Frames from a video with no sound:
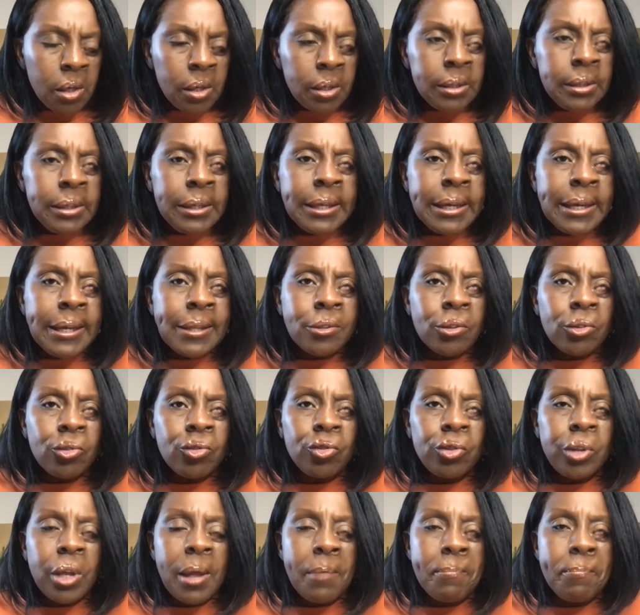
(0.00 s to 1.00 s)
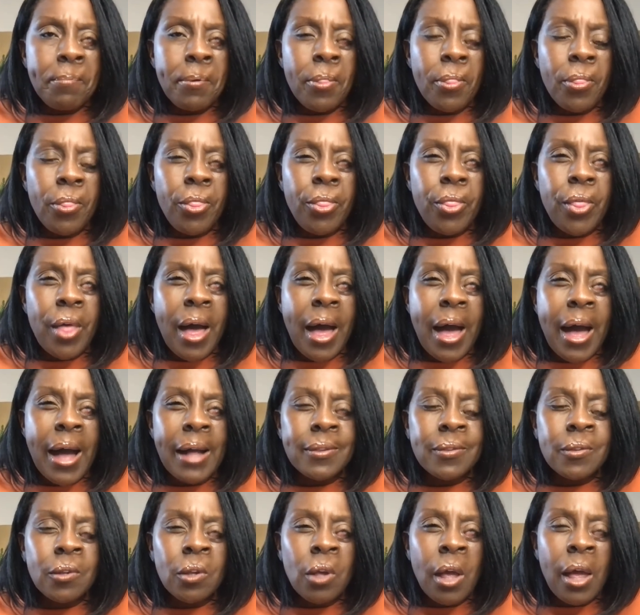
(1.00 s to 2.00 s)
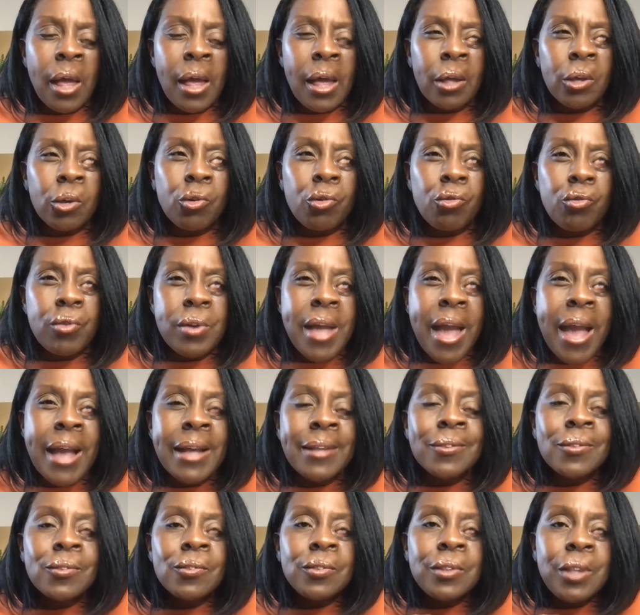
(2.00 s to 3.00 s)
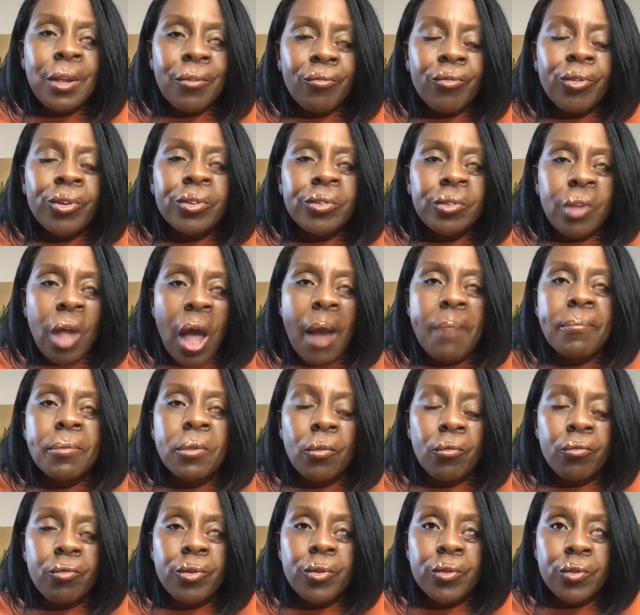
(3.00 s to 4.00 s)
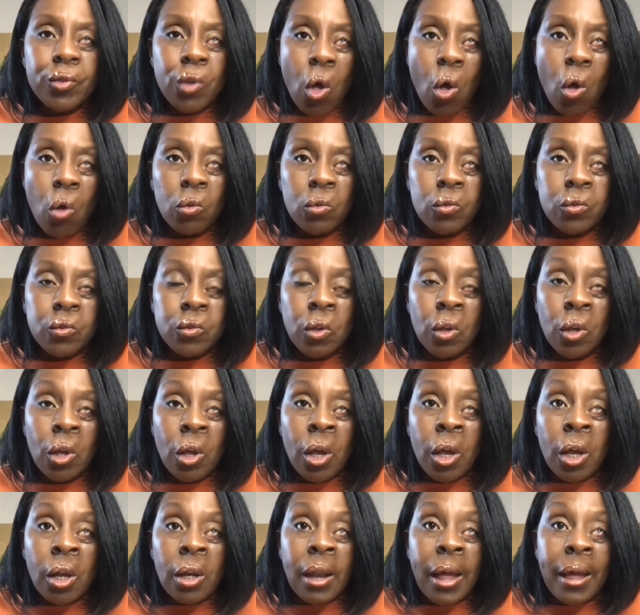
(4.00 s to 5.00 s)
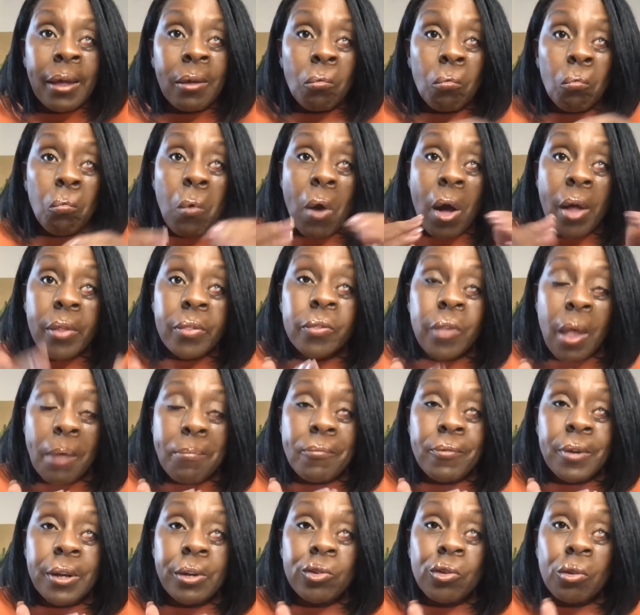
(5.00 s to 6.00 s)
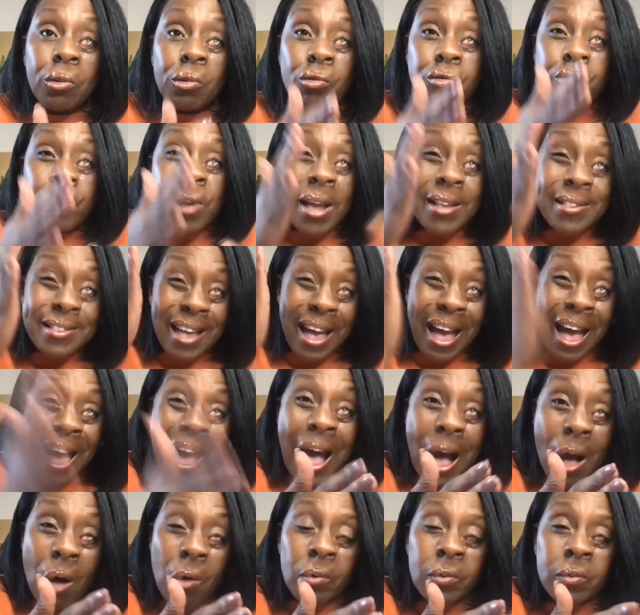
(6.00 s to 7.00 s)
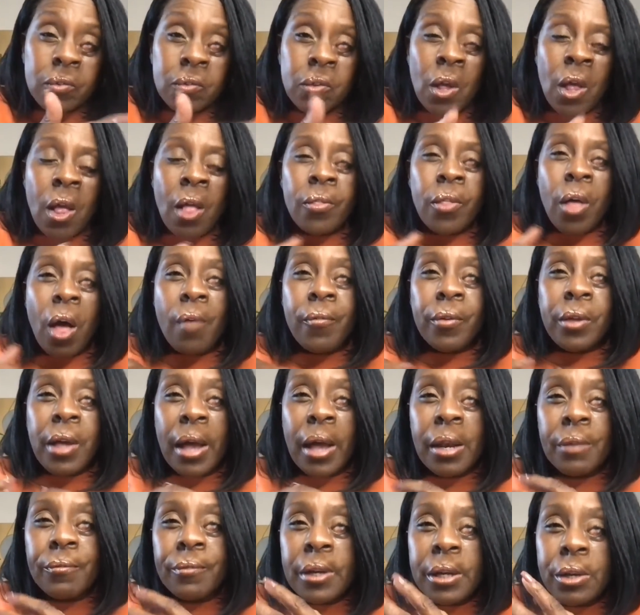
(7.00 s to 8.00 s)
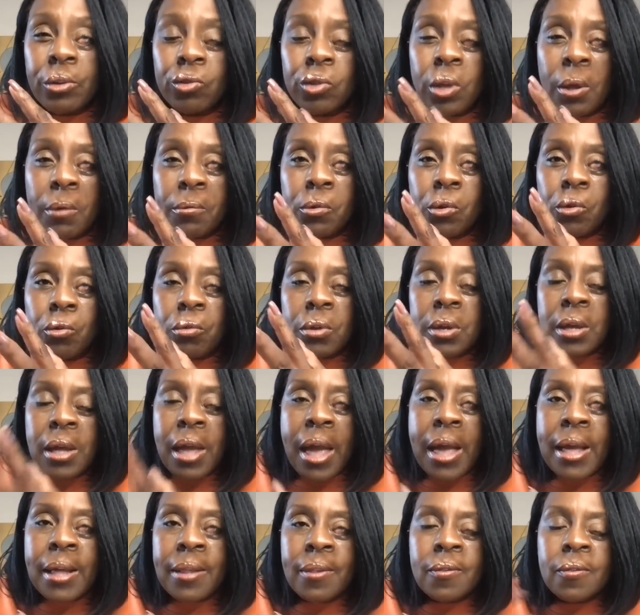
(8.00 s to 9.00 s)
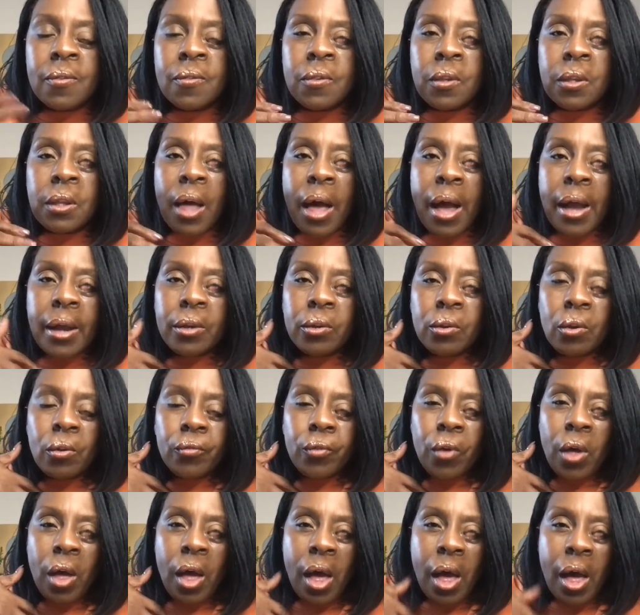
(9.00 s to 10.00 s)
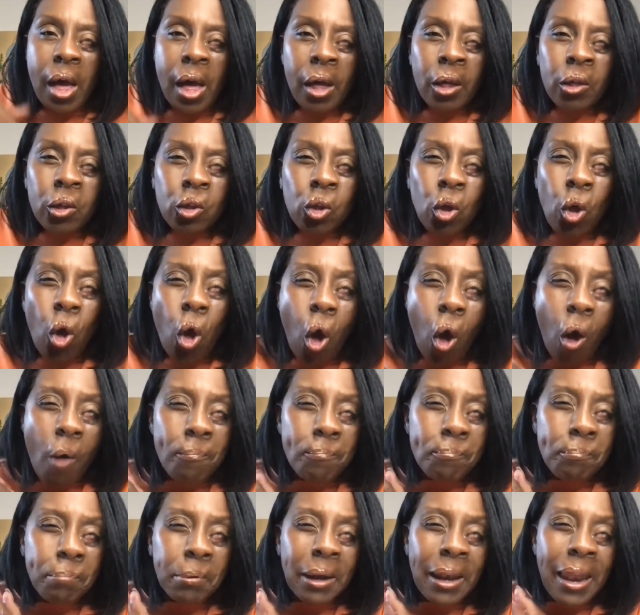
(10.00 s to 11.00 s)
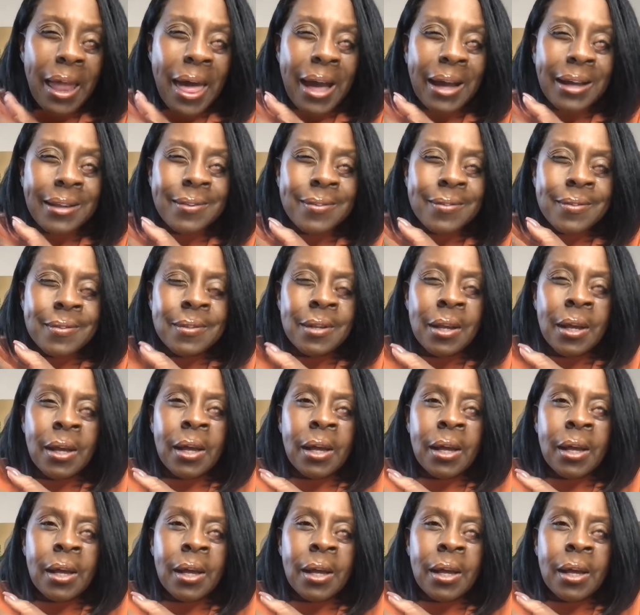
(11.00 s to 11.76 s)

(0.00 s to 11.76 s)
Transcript: leadership that creates different types of results. Like one type of leadership creates a house, the other kind of leadership creates the kind of complex